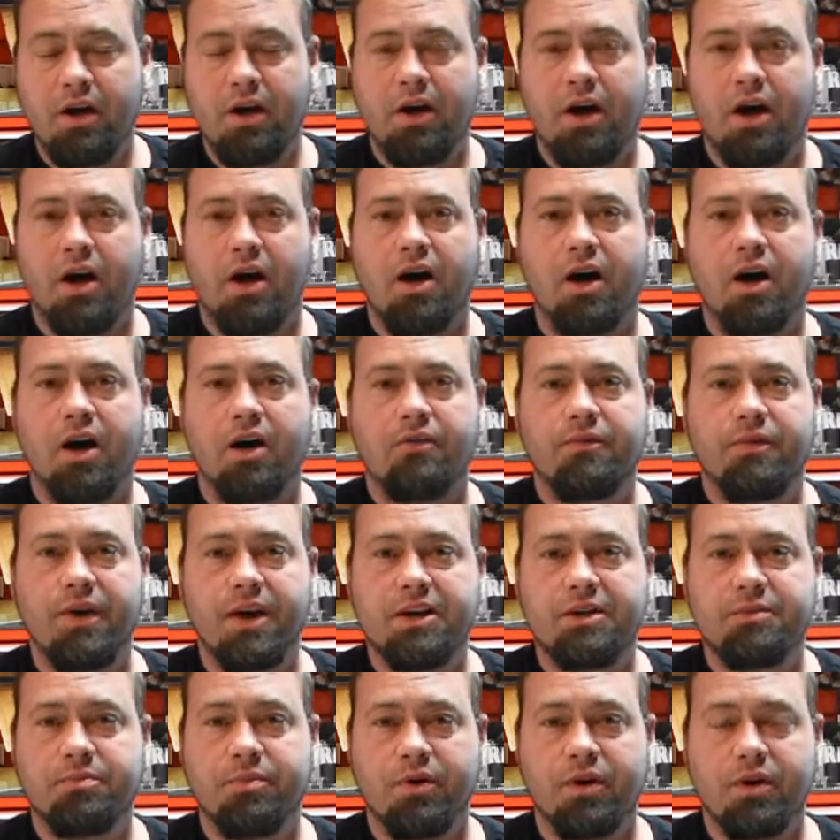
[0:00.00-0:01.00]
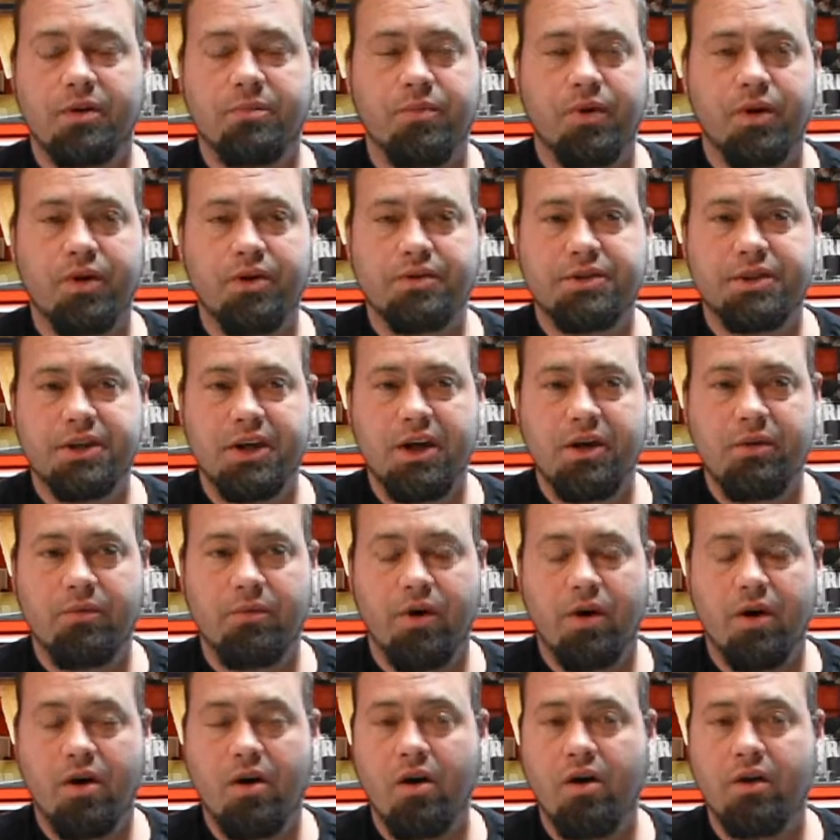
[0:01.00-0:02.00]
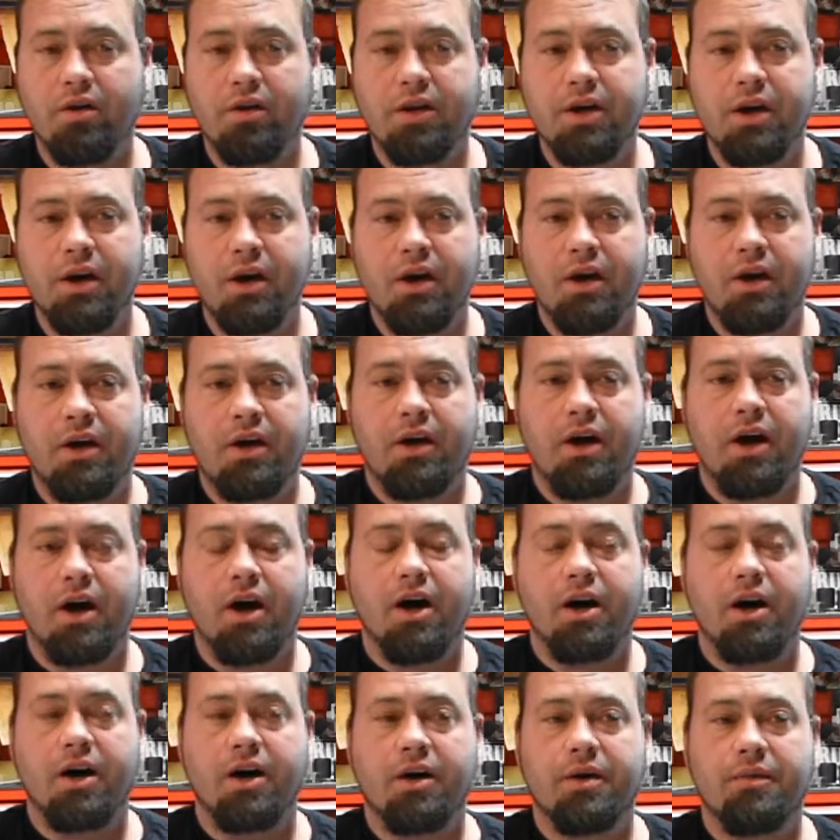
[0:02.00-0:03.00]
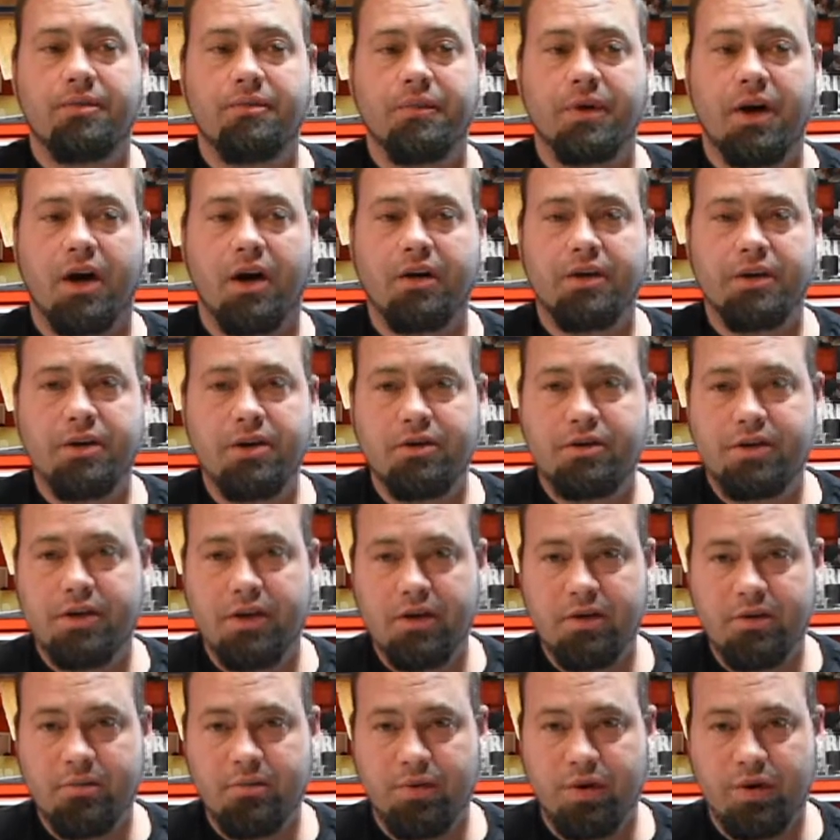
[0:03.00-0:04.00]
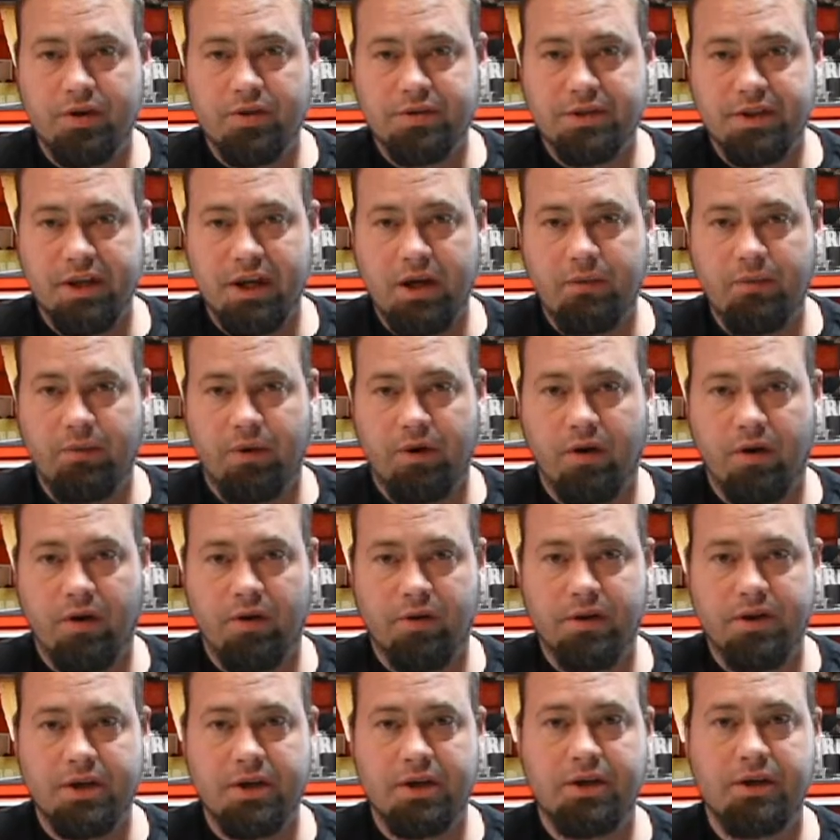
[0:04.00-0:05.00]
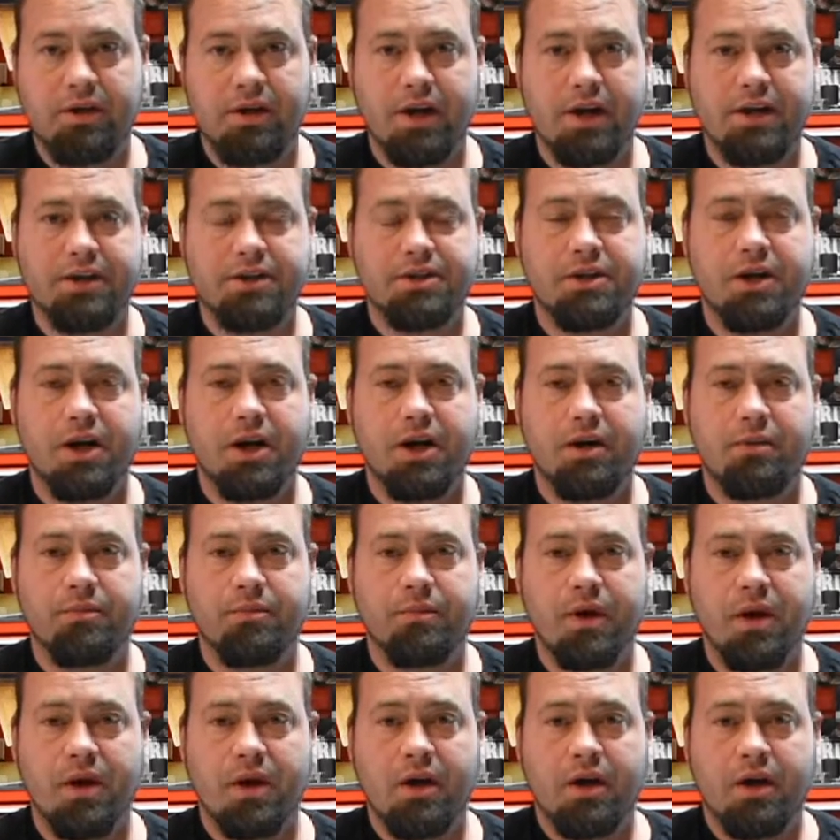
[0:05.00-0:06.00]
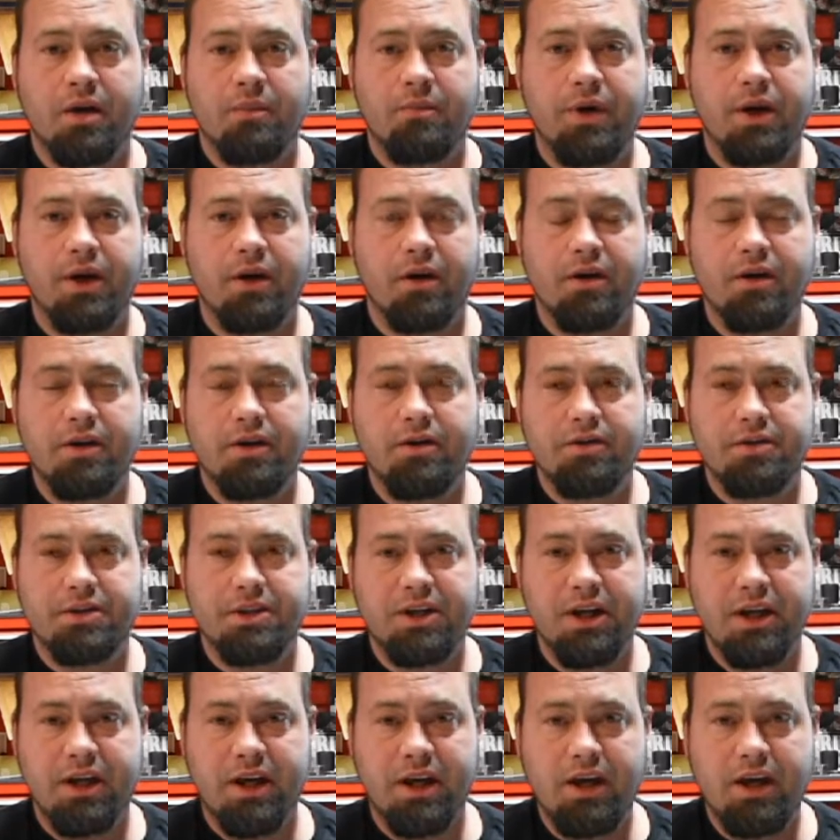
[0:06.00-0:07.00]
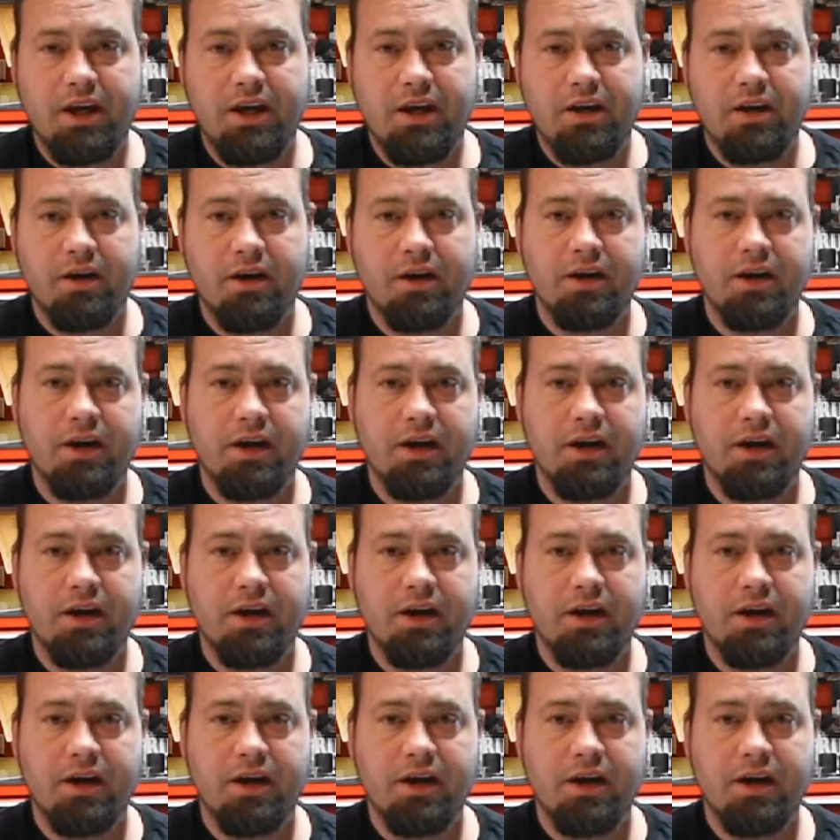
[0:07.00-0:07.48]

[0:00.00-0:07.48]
Facebook, Bruce Ewald. On YouTube, Bruce Ewald. That's BruceEwald.